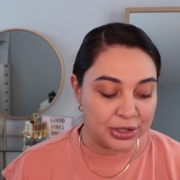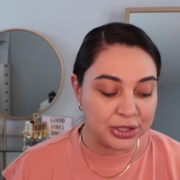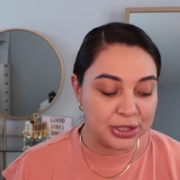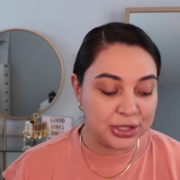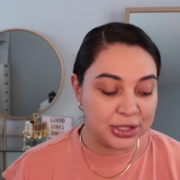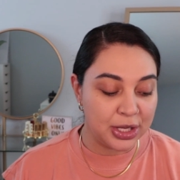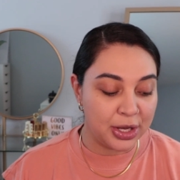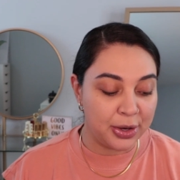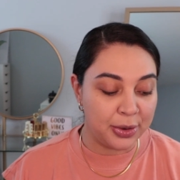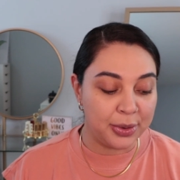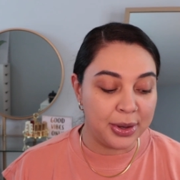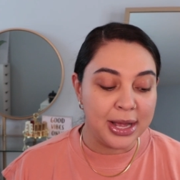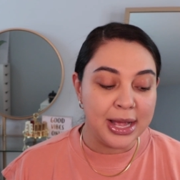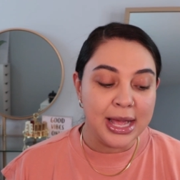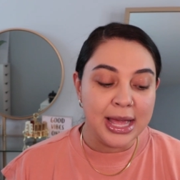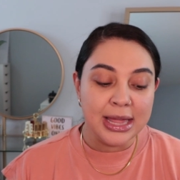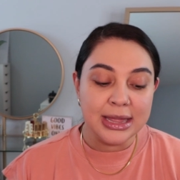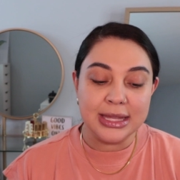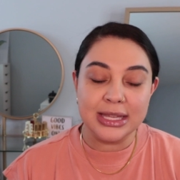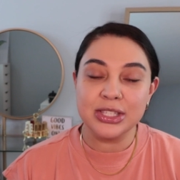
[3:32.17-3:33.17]
So
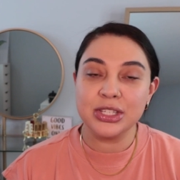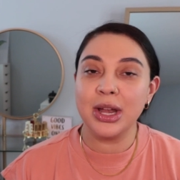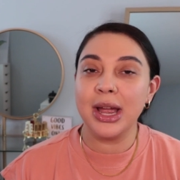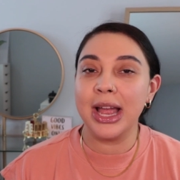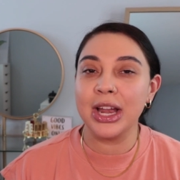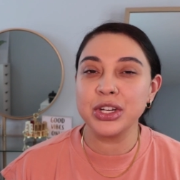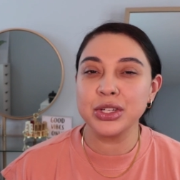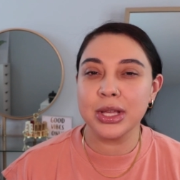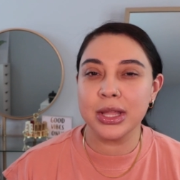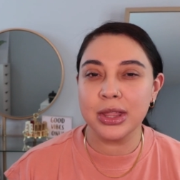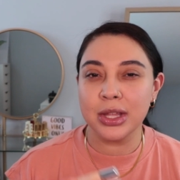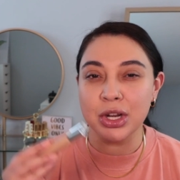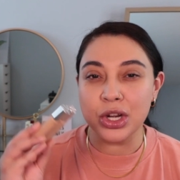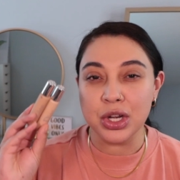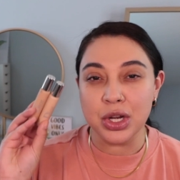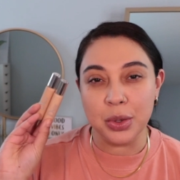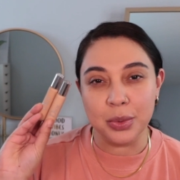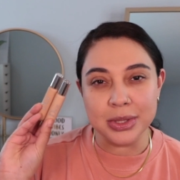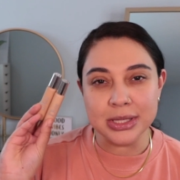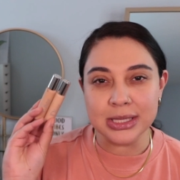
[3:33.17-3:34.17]
these are actually the
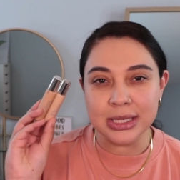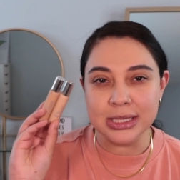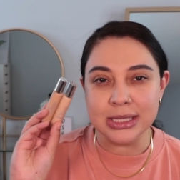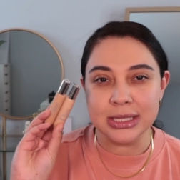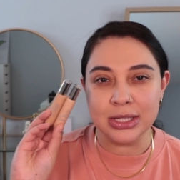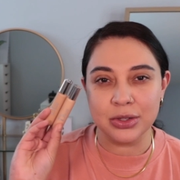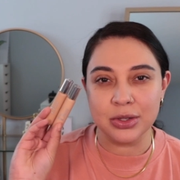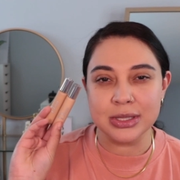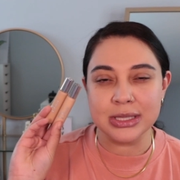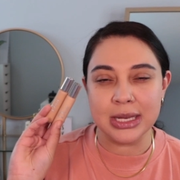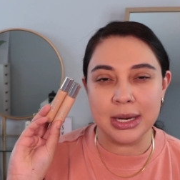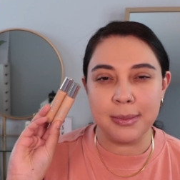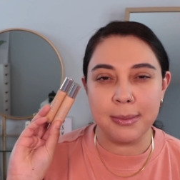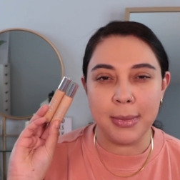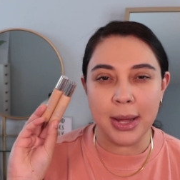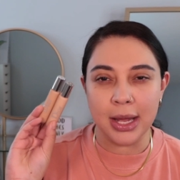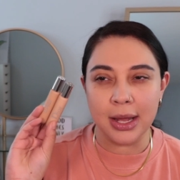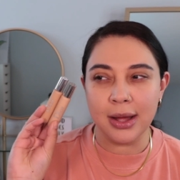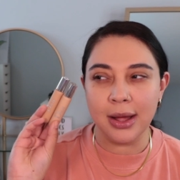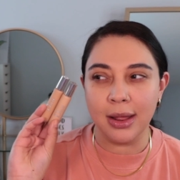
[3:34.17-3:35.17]
newest concealers in
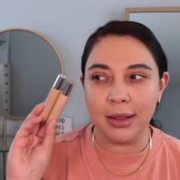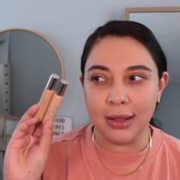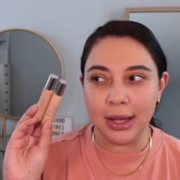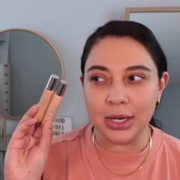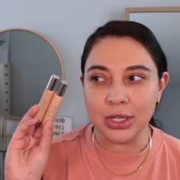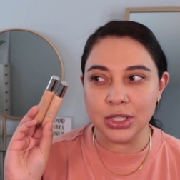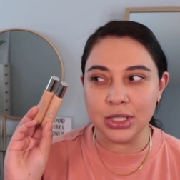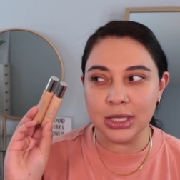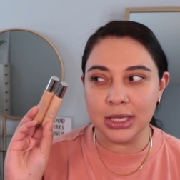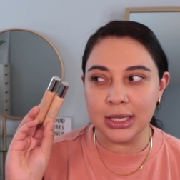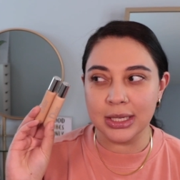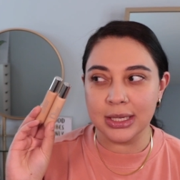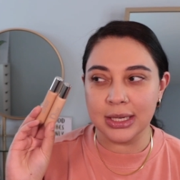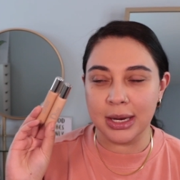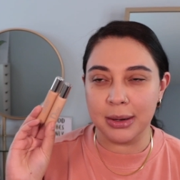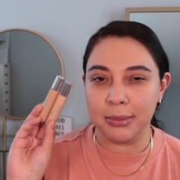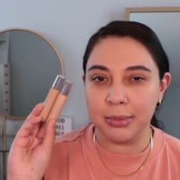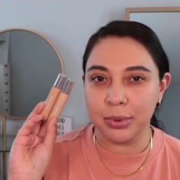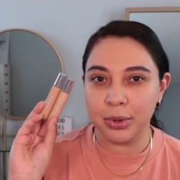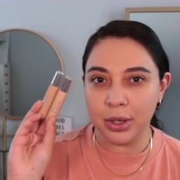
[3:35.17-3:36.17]
my collection,
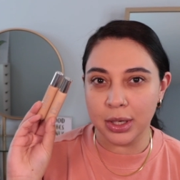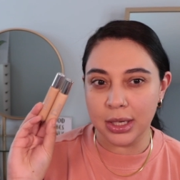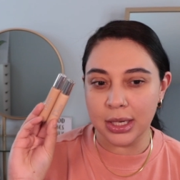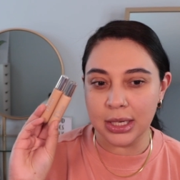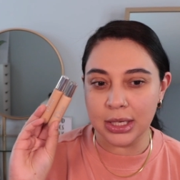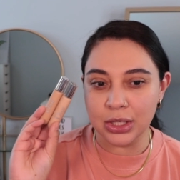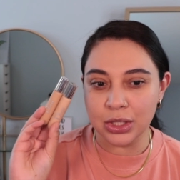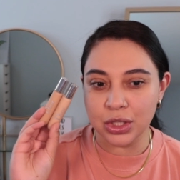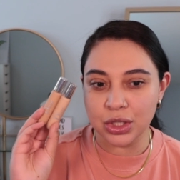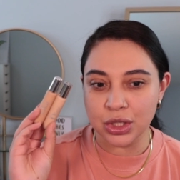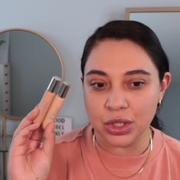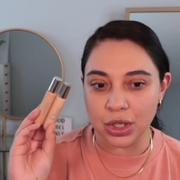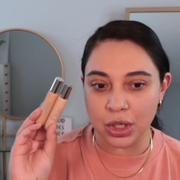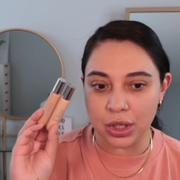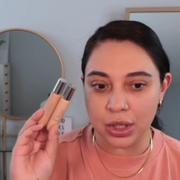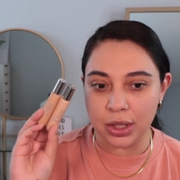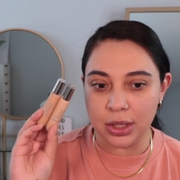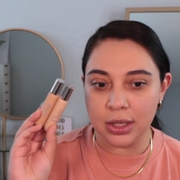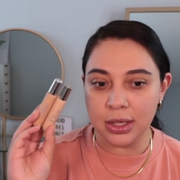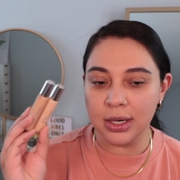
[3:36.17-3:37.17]
I'm pretty
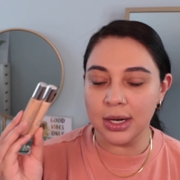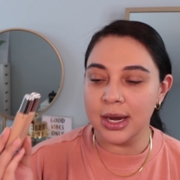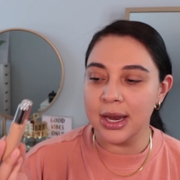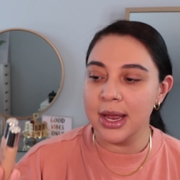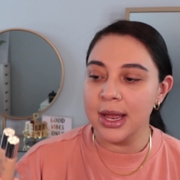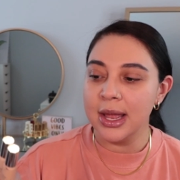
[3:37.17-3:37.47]
sure.